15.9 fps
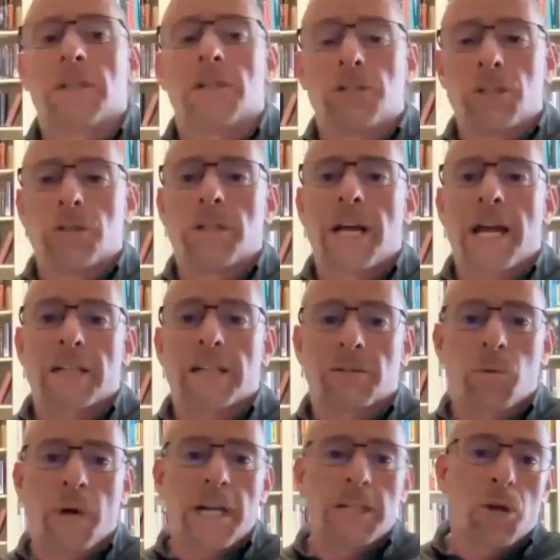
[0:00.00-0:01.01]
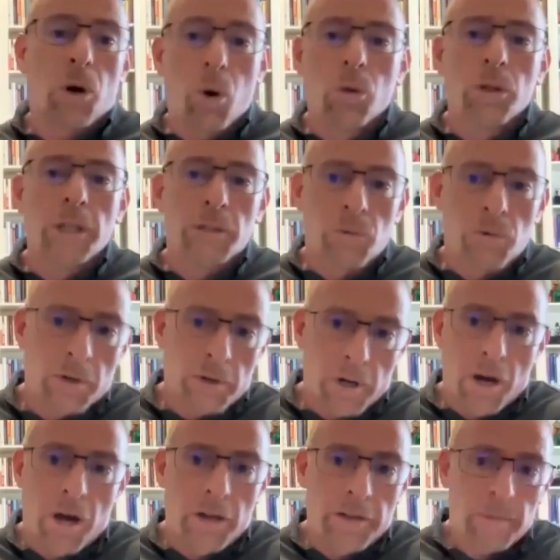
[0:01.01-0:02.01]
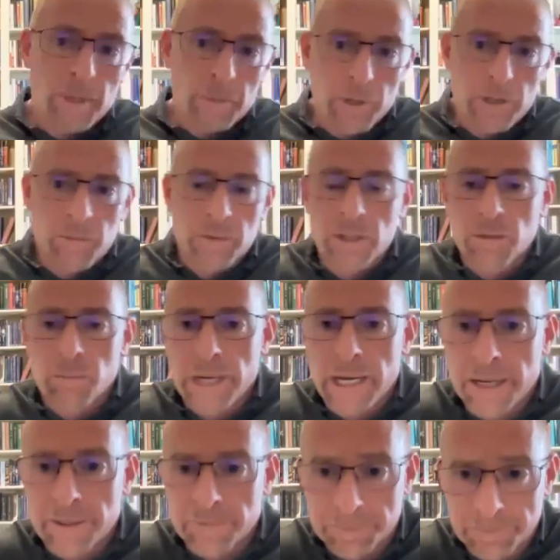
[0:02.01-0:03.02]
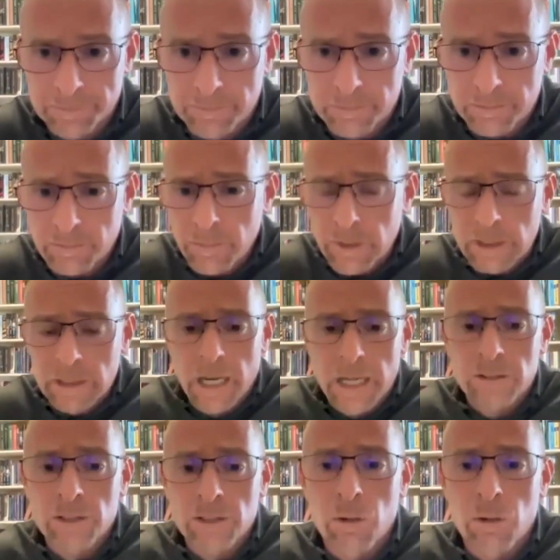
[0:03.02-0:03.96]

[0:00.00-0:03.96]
Judah has to wage holy war on them. They put them to the ban, and mm.